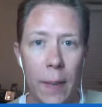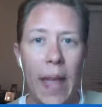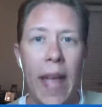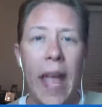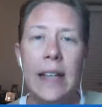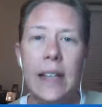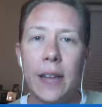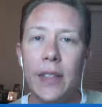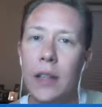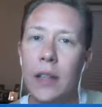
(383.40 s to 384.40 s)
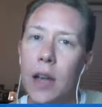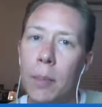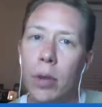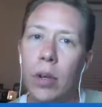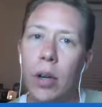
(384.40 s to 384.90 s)
And yet the
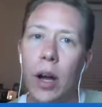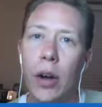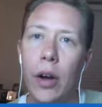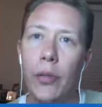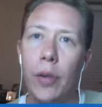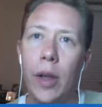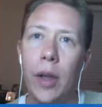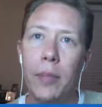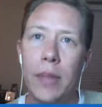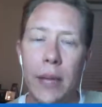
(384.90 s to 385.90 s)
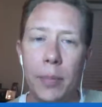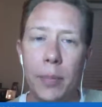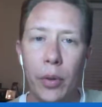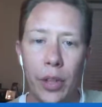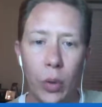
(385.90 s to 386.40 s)
number of
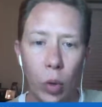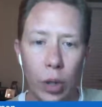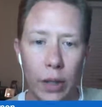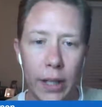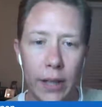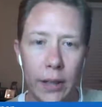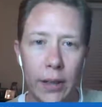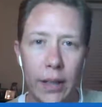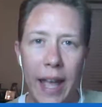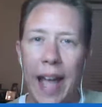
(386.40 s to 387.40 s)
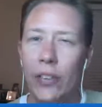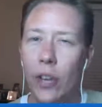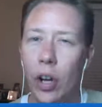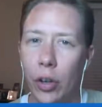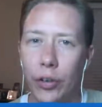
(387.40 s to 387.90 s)
people that are working has
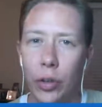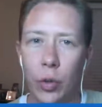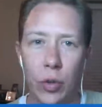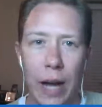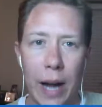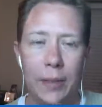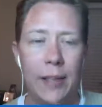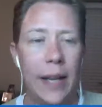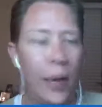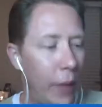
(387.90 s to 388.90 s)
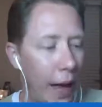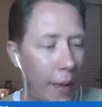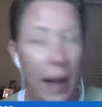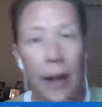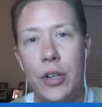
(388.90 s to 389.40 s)
also dropped. Now, I
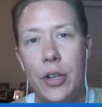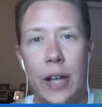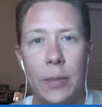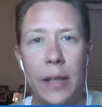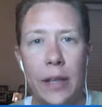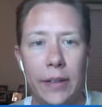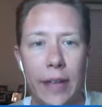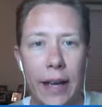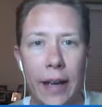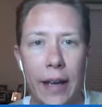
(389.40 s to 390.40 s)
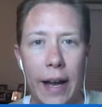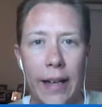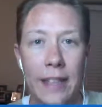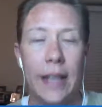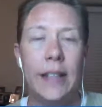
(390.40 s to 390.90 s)
apologize, because I
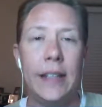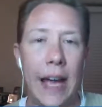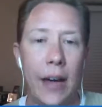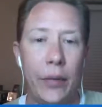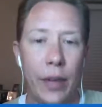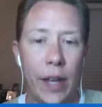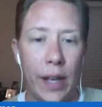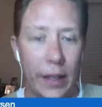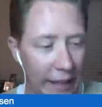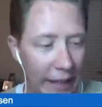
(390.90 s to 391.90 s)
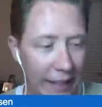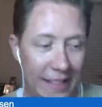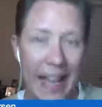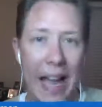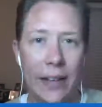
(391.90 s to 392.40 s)
intended to have like
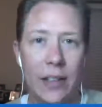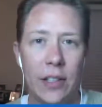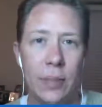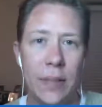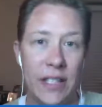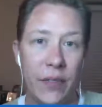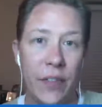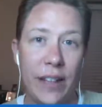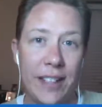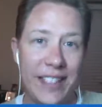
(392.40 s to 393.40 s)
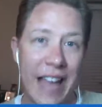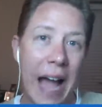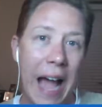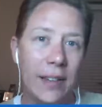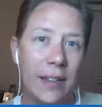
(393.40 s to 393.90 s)
exact specific
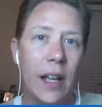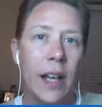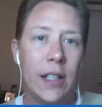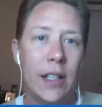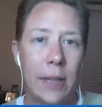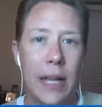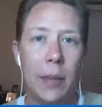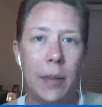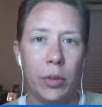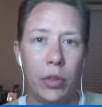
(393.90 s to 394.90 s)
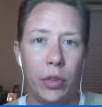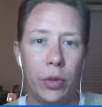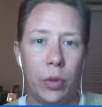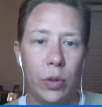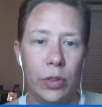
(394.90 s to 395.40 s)
stats to be able
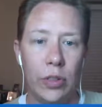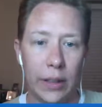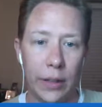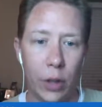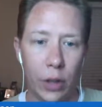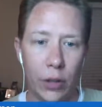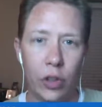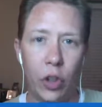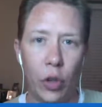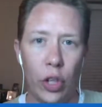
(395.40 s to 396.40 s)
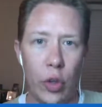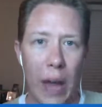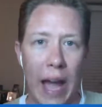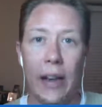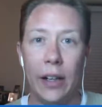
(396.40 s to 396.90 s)
to deliver so that you
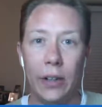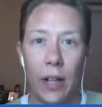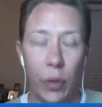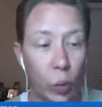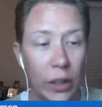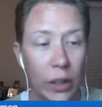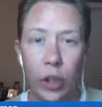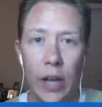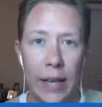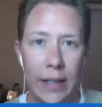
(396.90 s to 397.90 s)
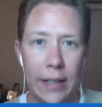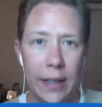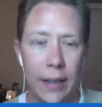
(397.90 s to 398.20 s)
had a really good idea.